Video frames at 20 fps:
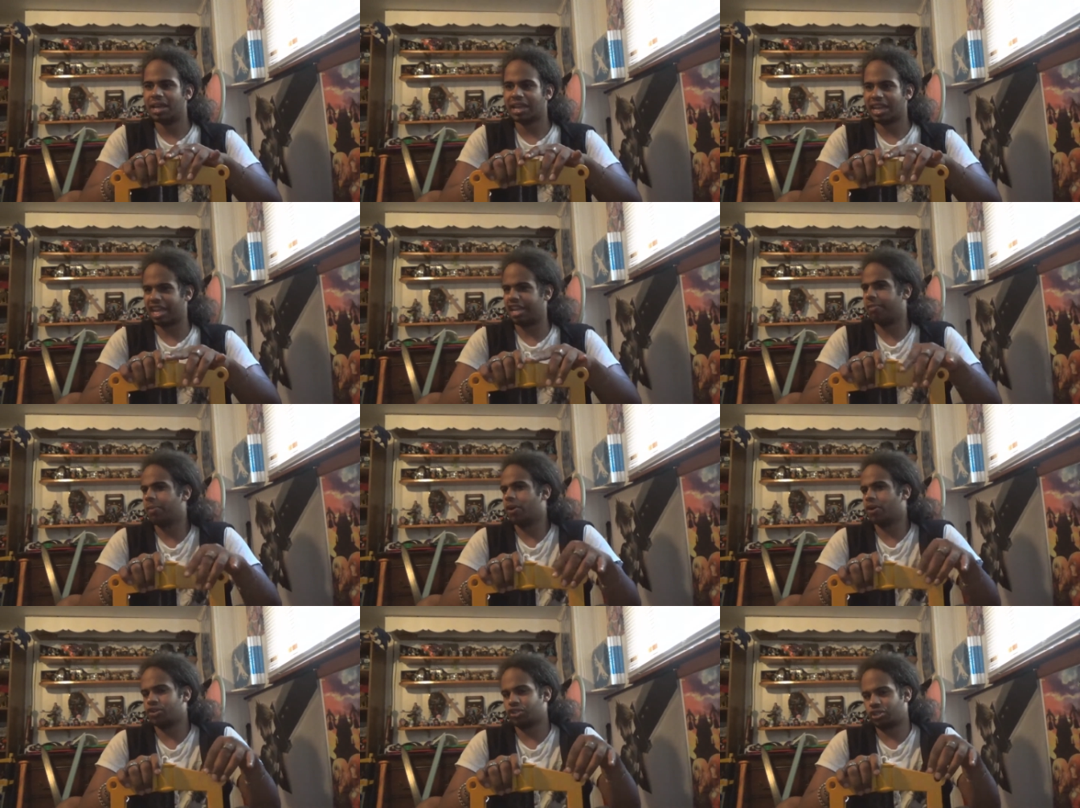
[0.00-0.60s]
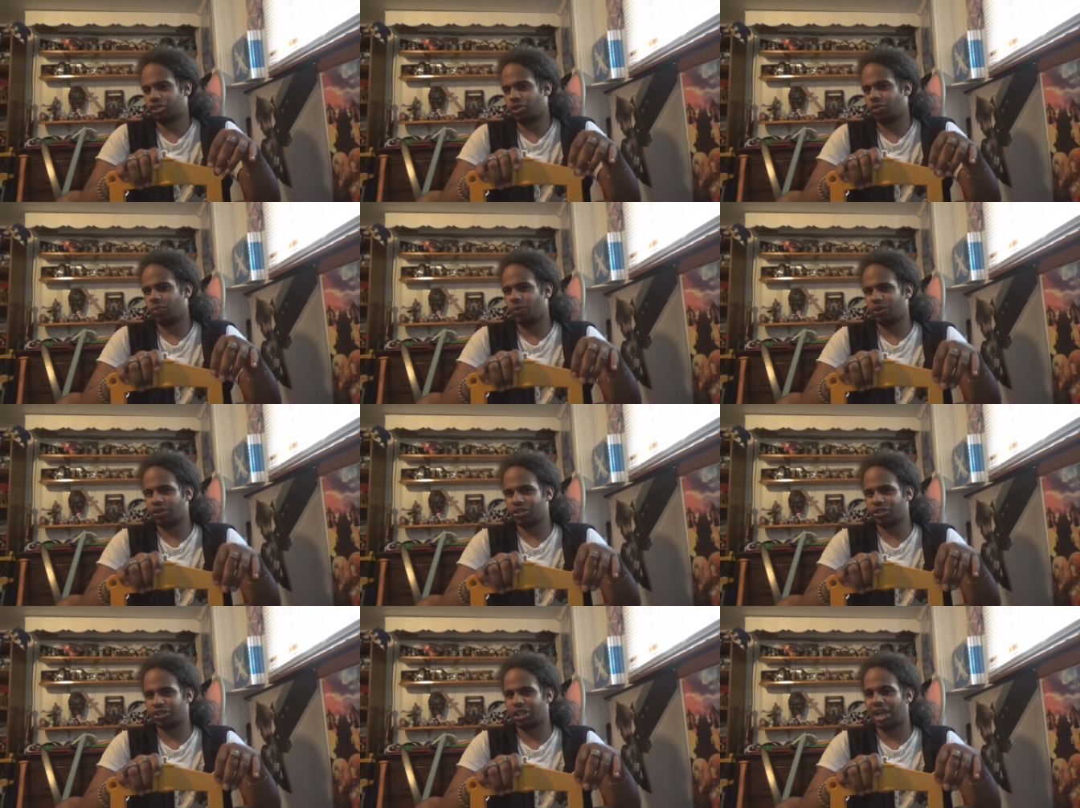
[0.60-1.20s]
Kingdom Hearts 2,
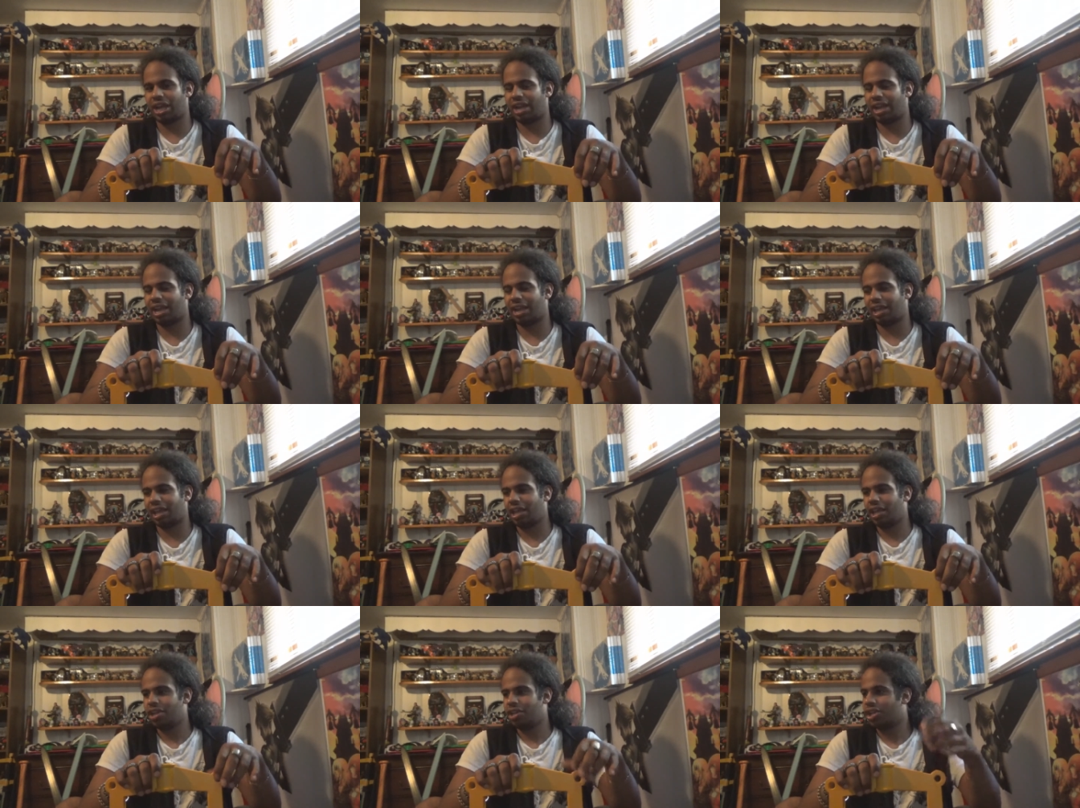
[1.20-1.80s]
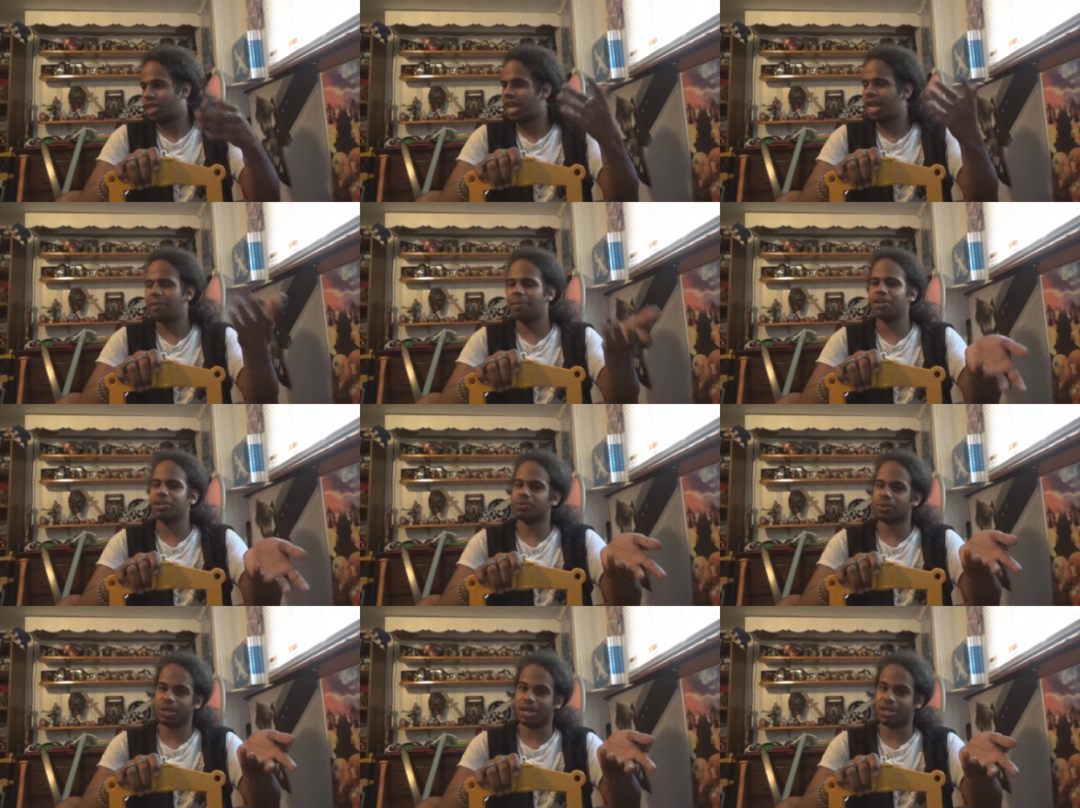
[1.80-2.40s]
where it's just kind of like you can't
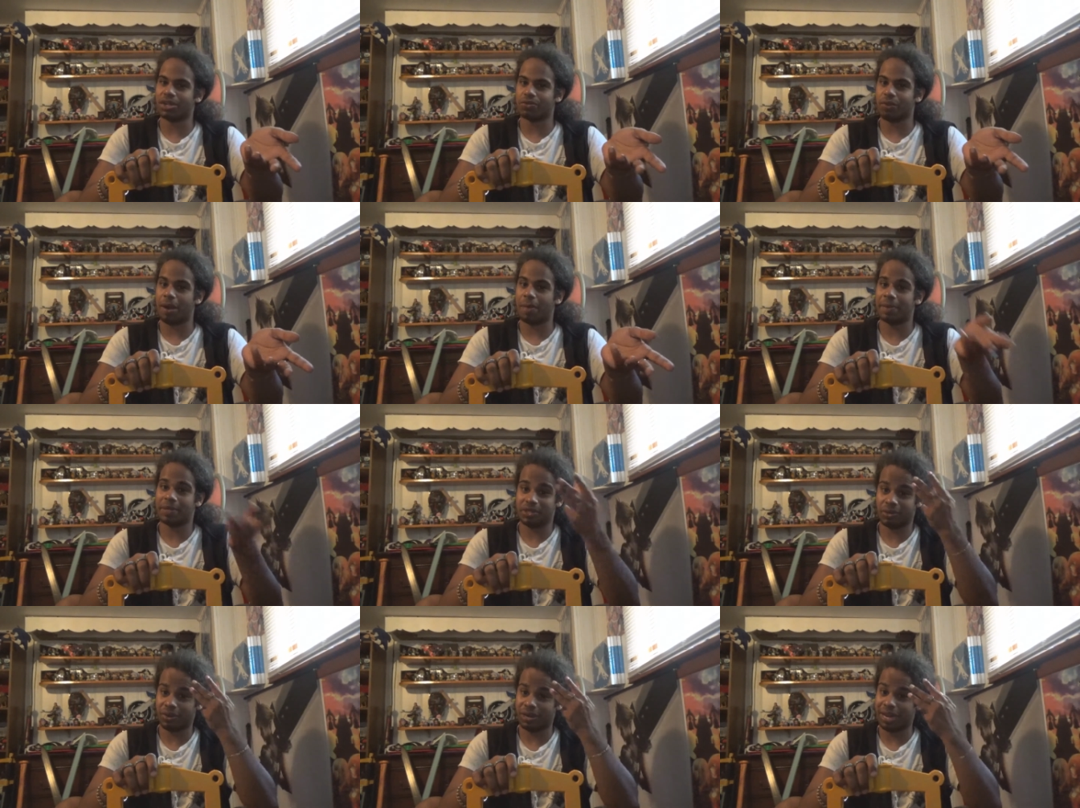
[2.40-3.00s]
really switch out his weapons.